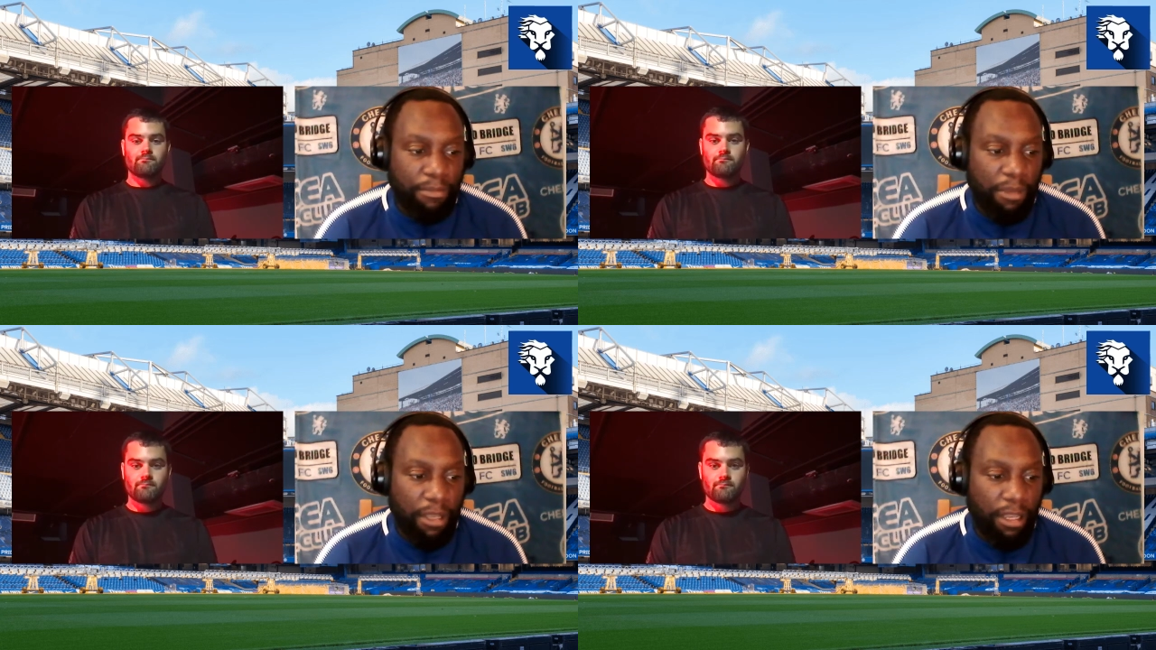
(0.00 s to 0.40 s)

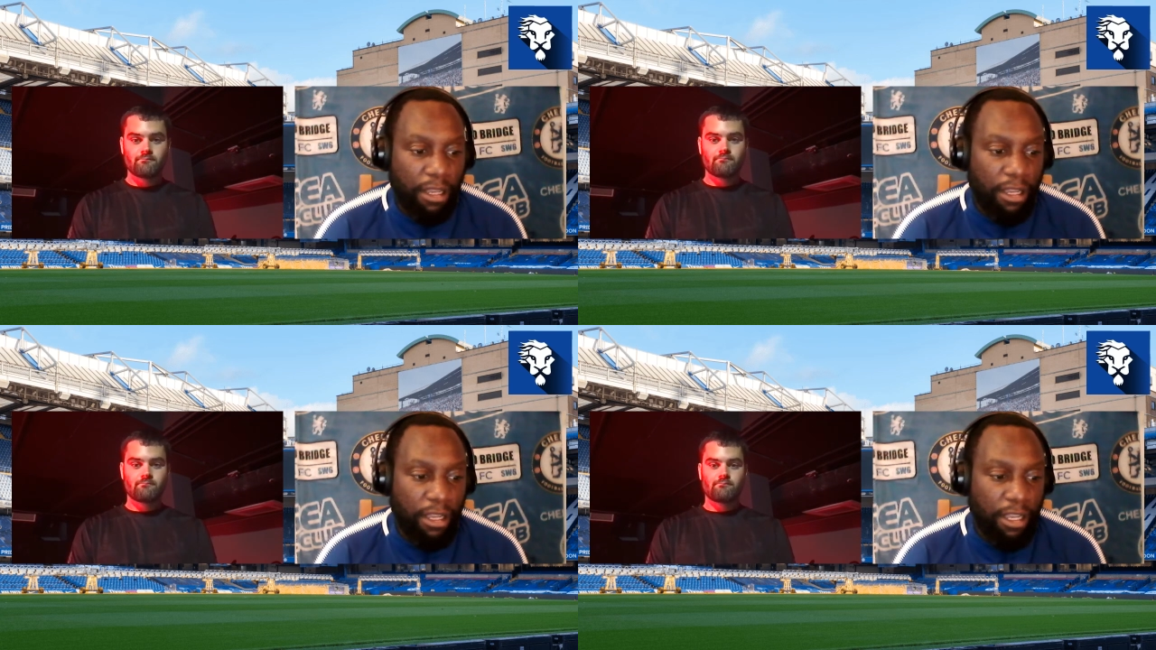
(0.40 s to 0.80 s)

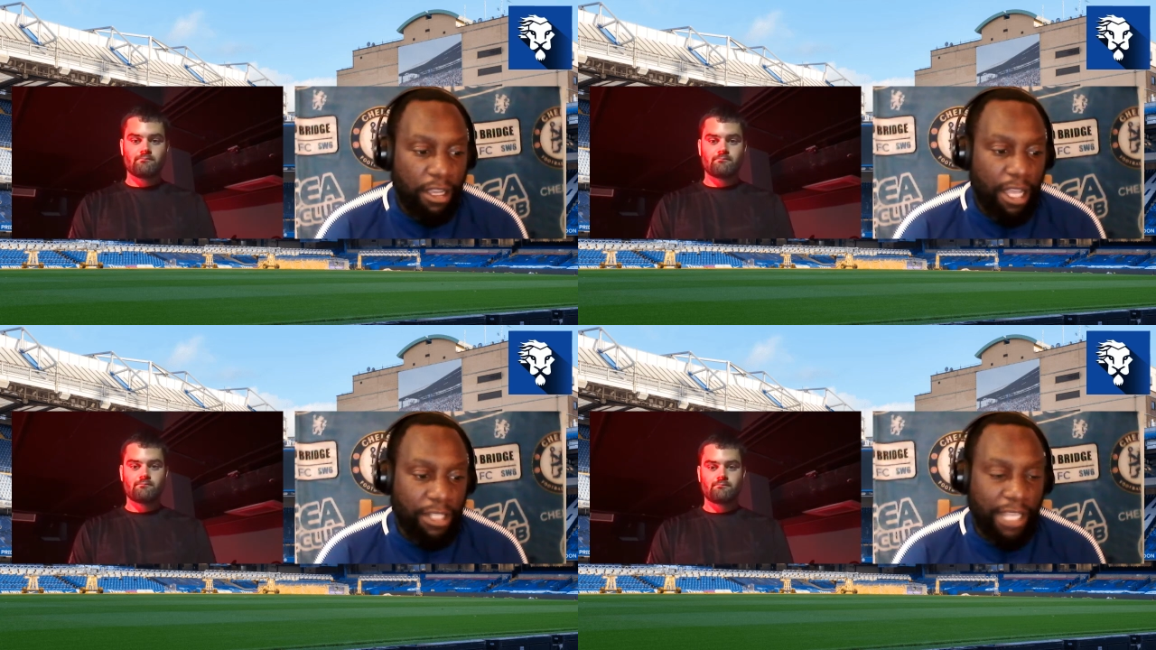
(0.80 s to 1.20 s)
Speaker 1: uh,
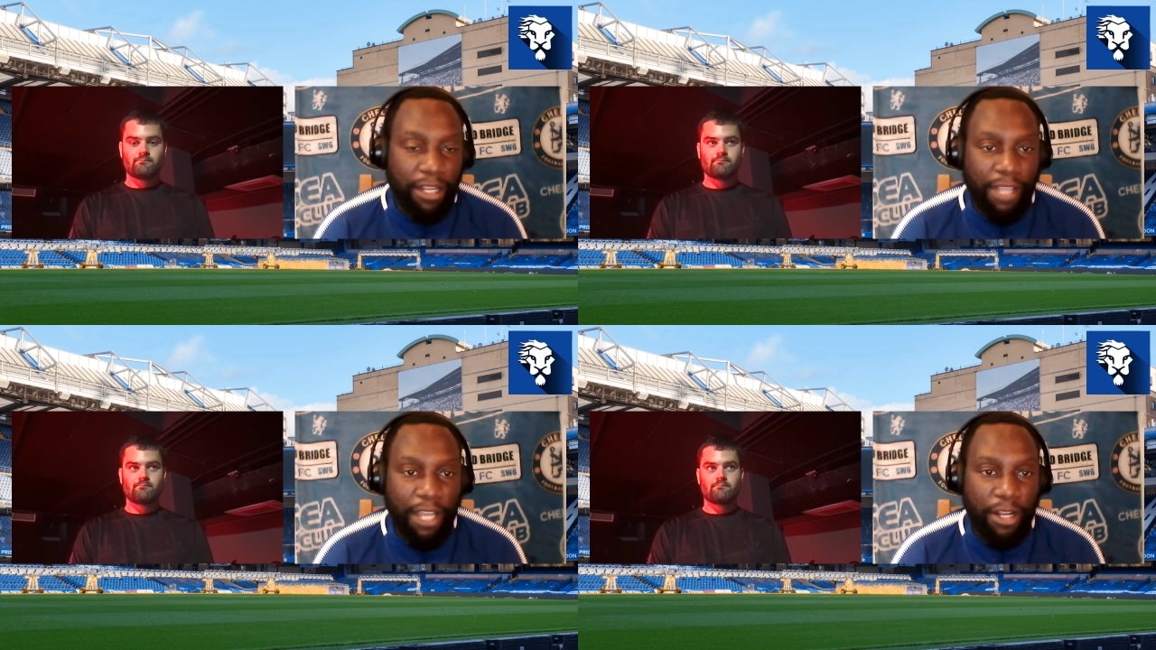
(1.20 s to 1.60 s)
a talent
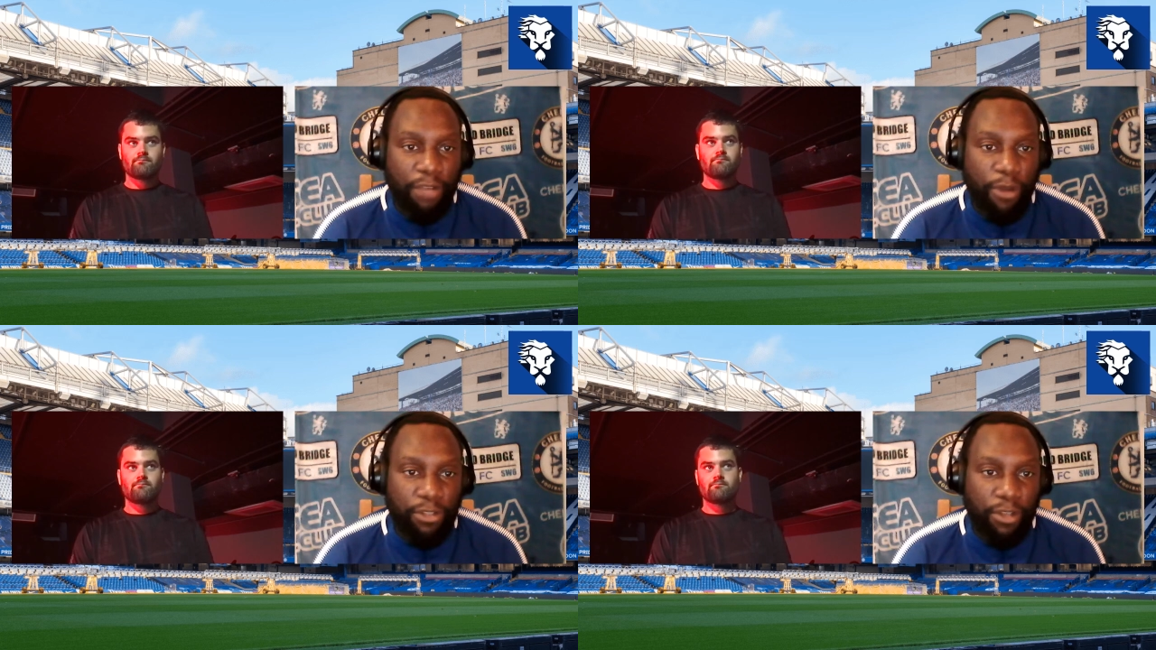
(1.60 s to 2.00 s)
down at
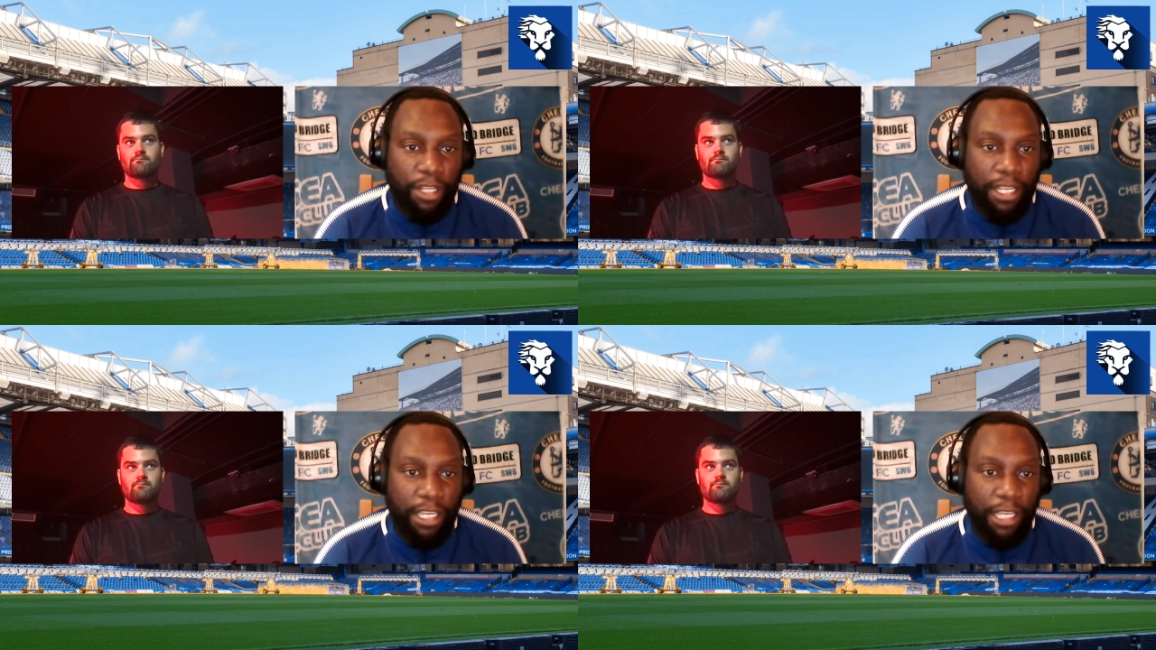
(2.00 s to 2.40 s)
right side
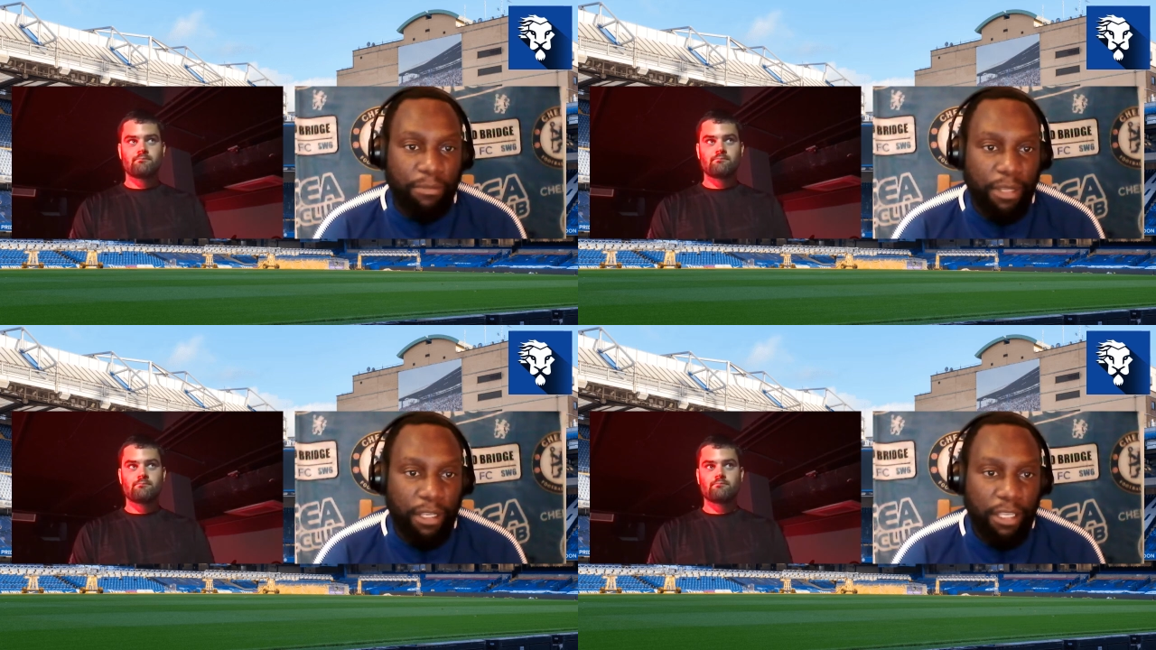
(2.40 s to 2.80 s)
and he
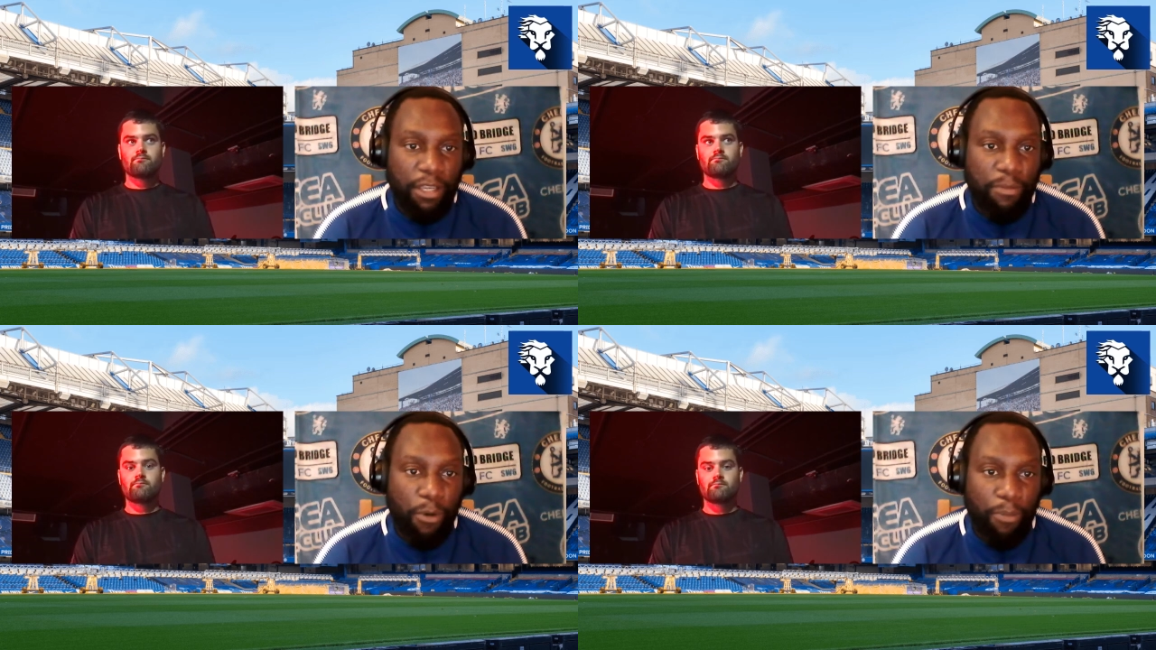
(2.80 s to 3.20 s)
can he can
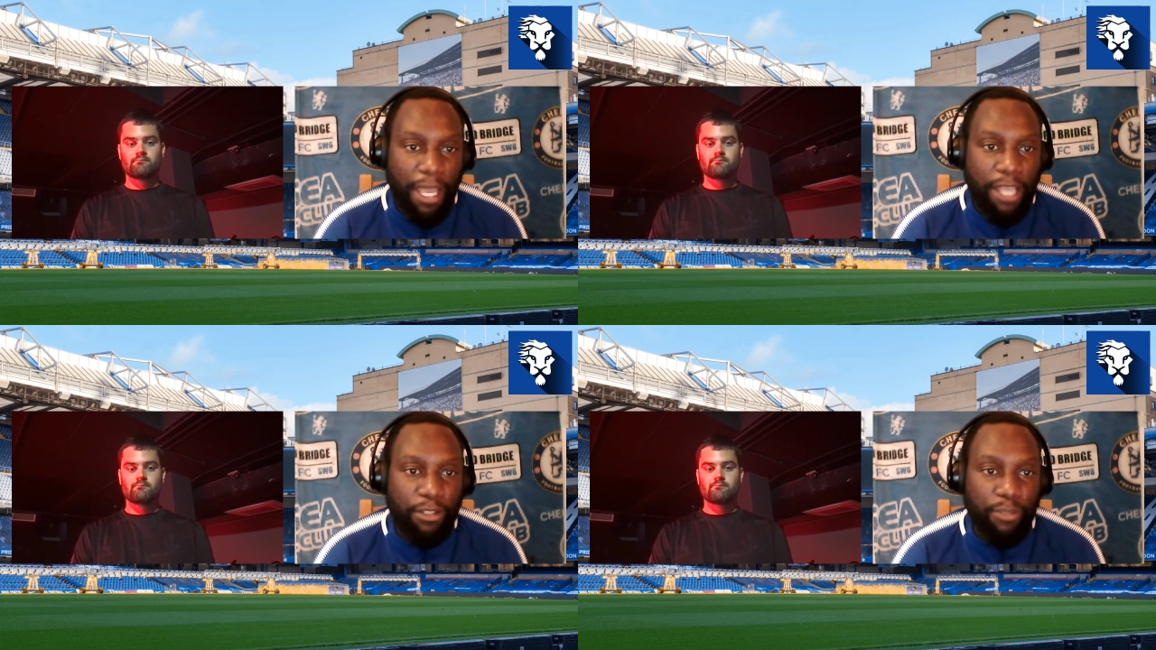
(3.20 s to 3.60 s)
put
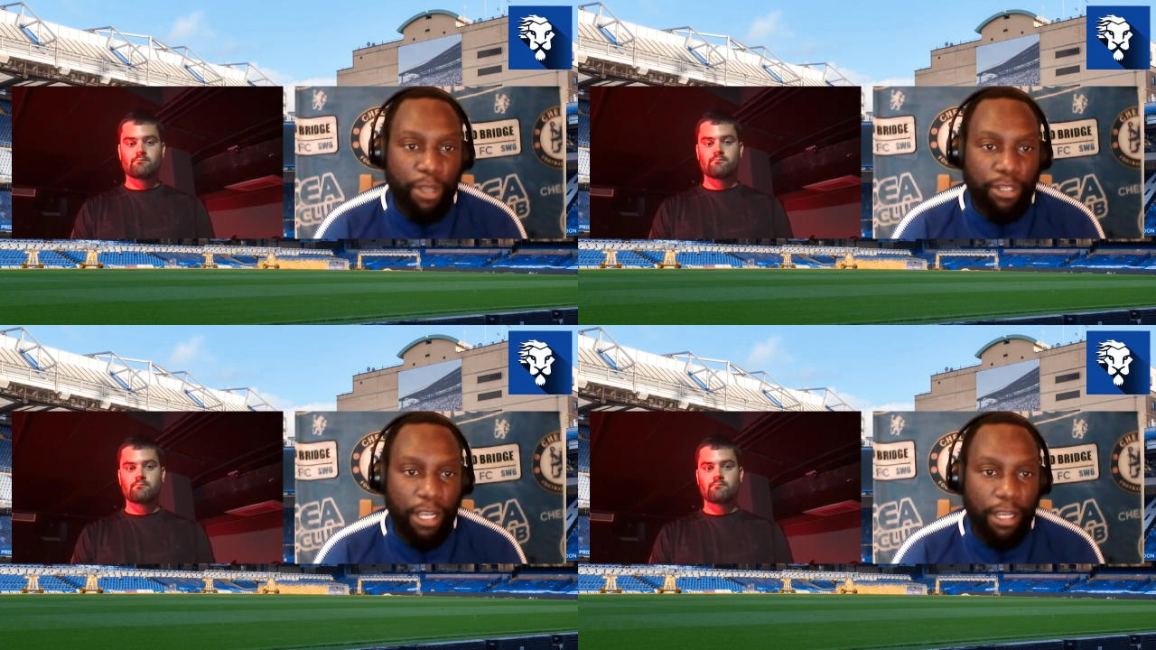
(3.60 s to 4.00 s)
players under
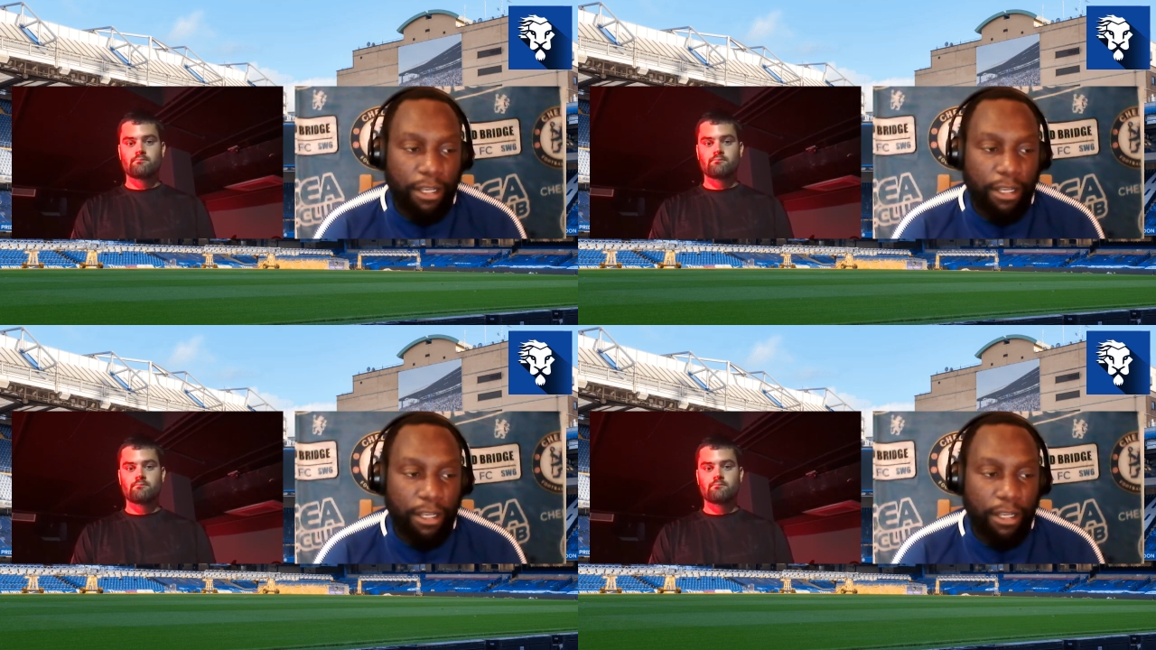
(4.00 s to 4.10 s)
pressure.